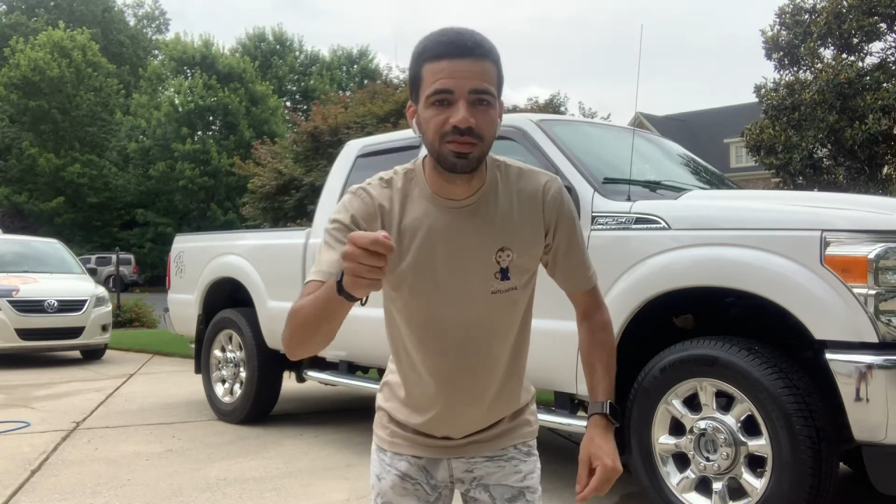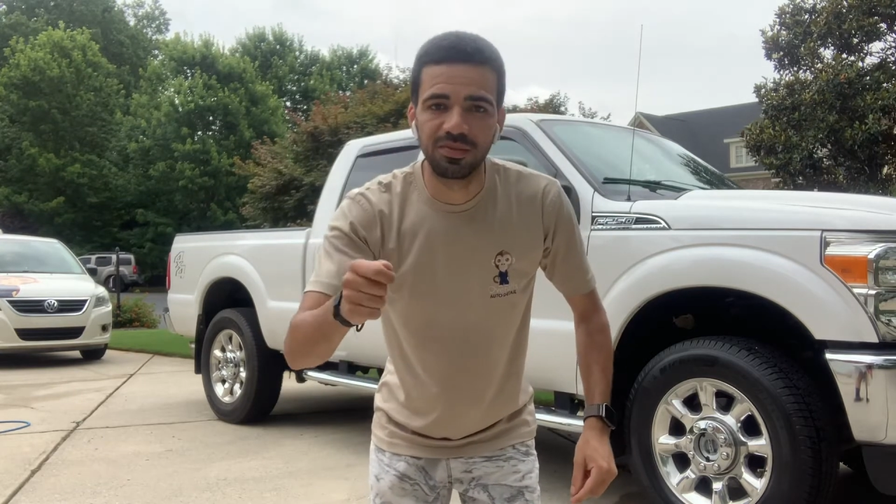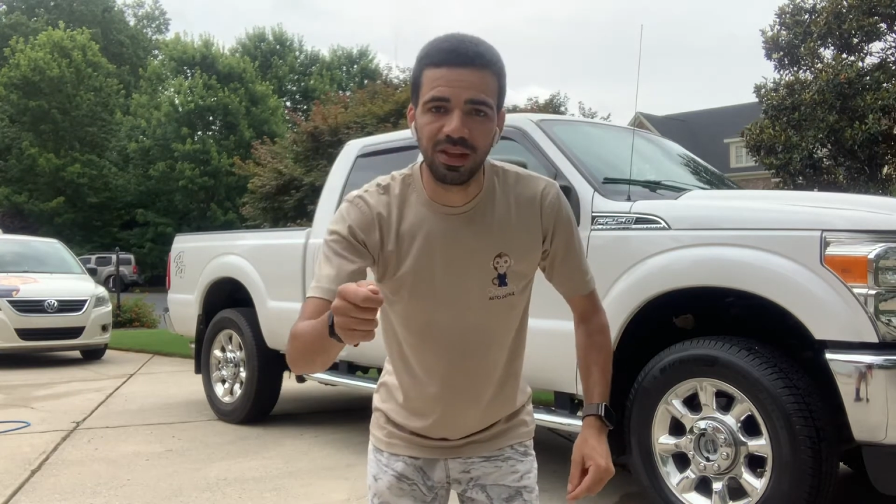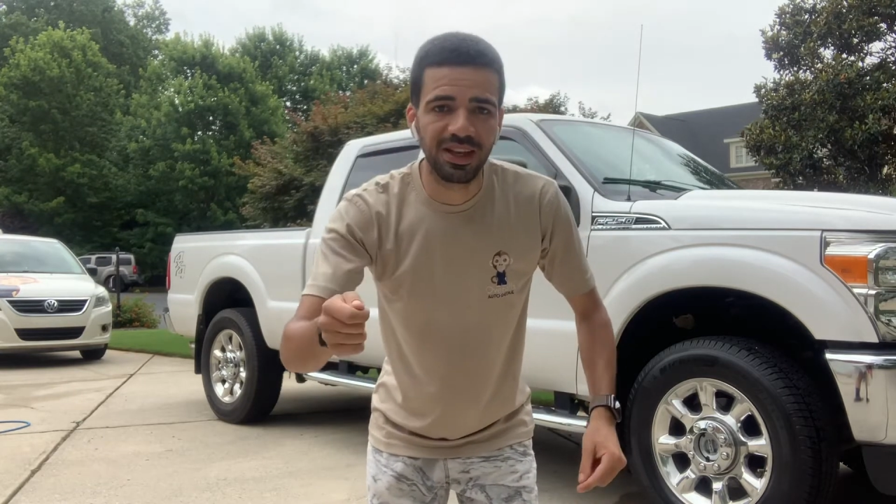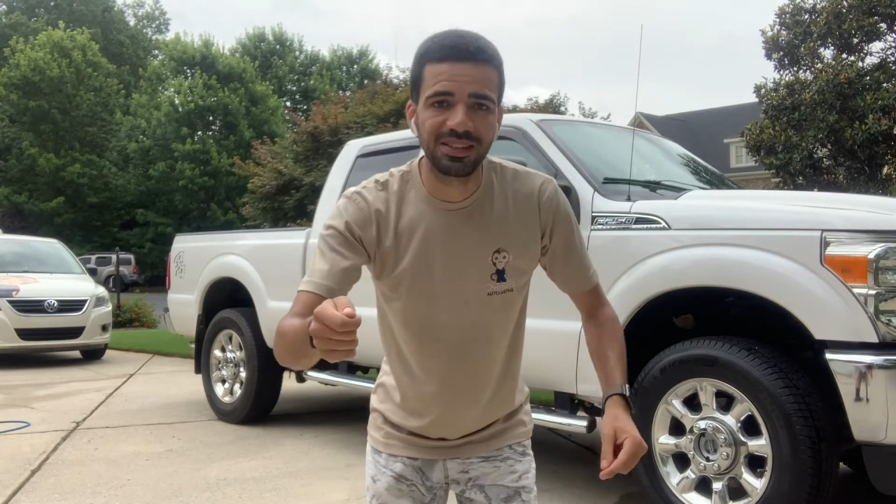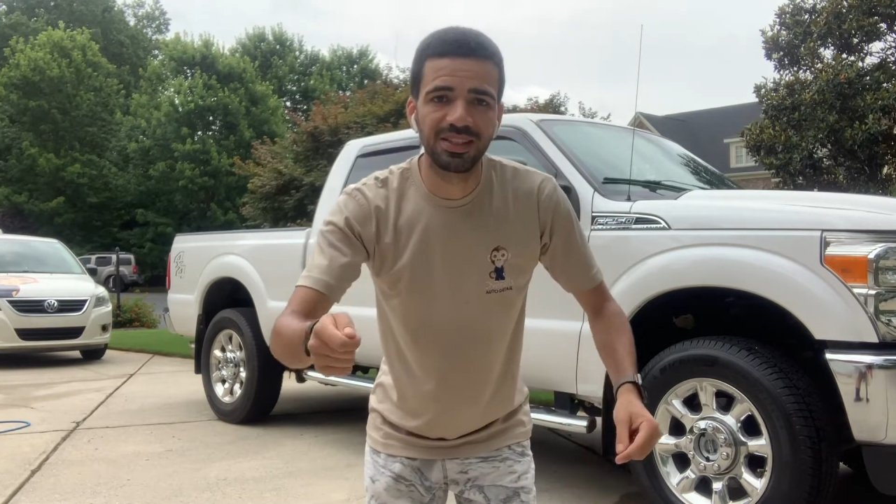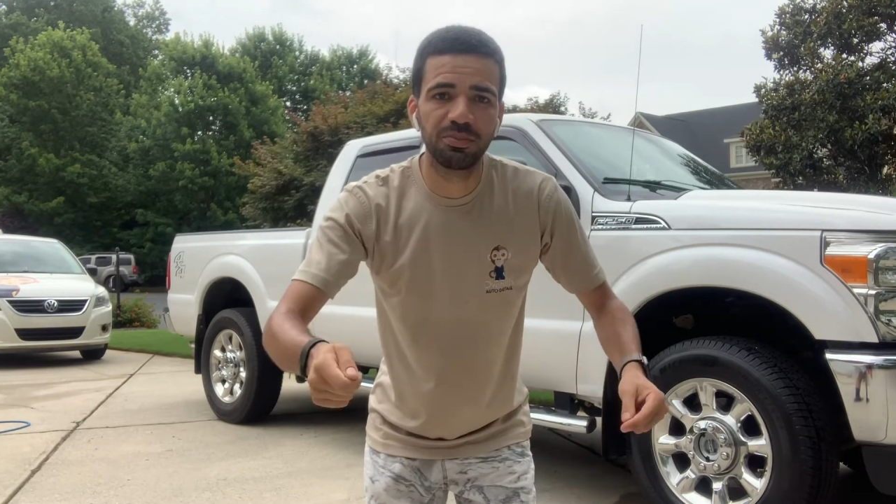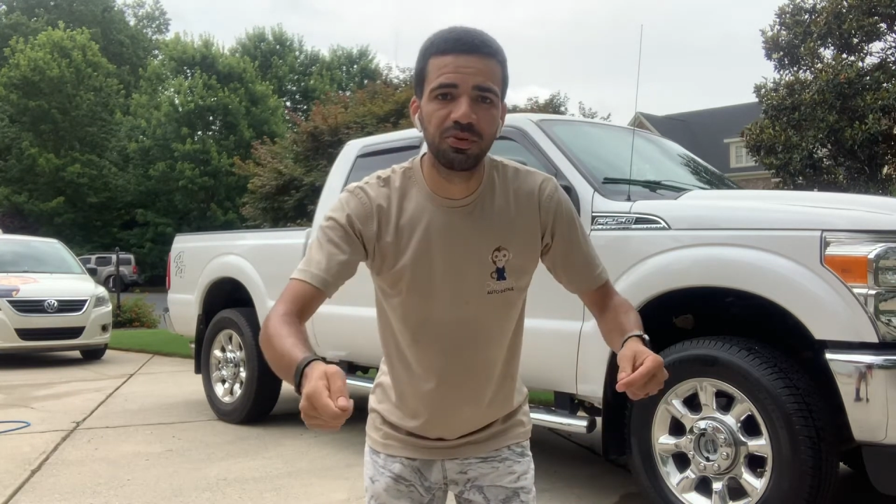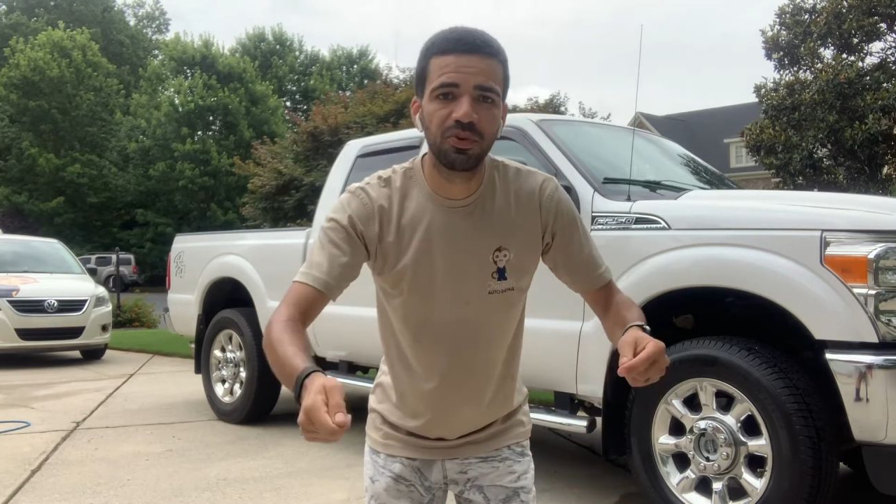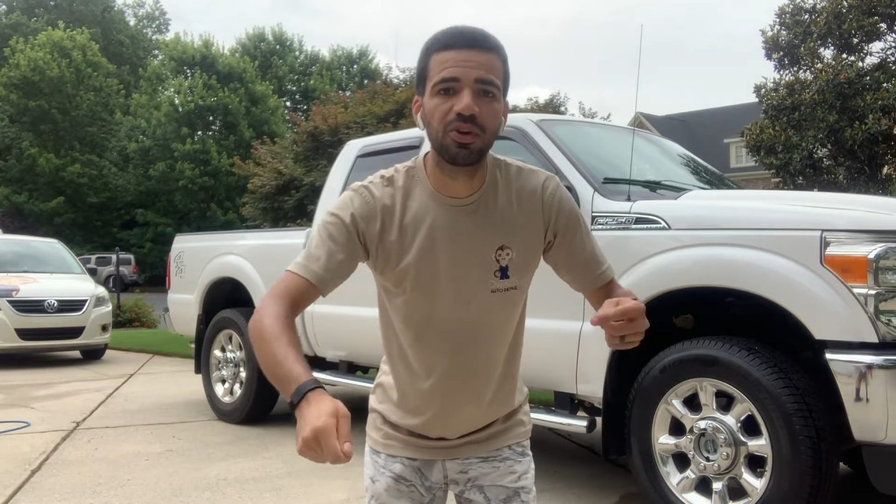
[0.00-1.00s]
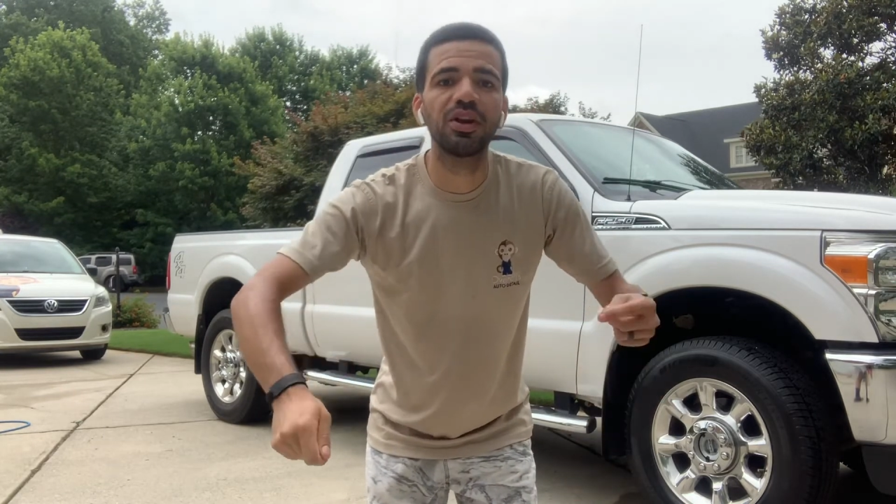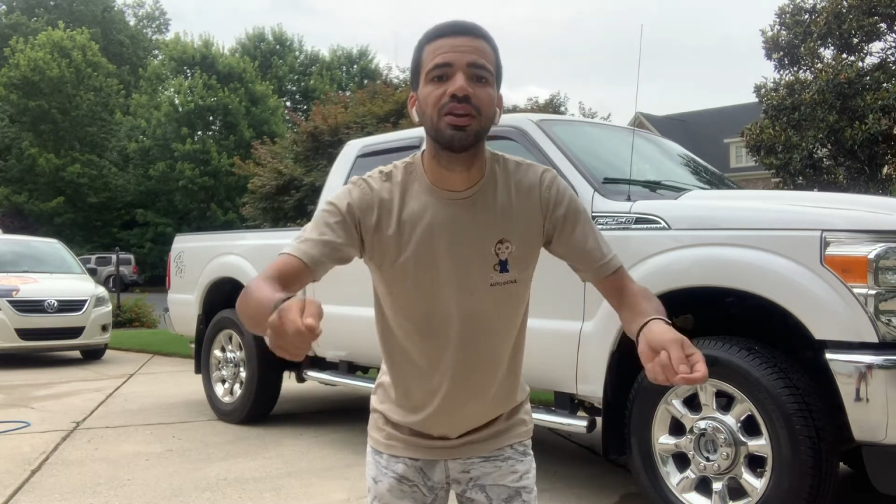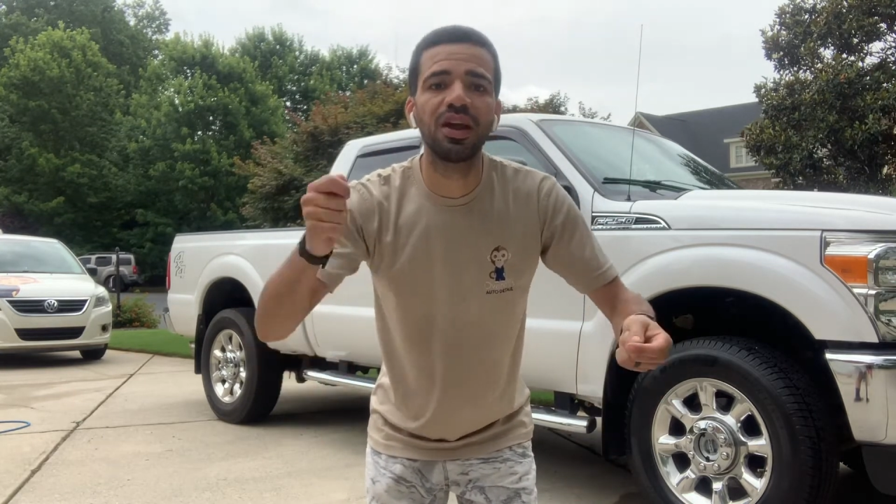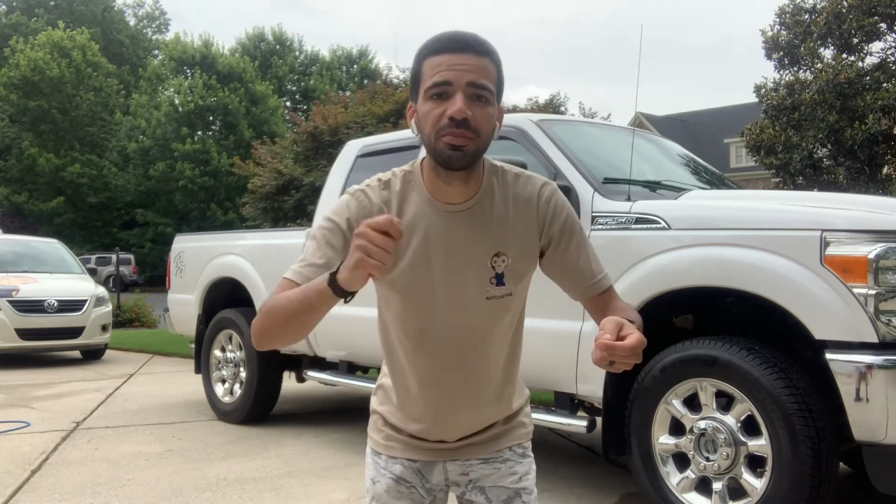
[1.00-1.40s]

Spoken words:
Like I said before, let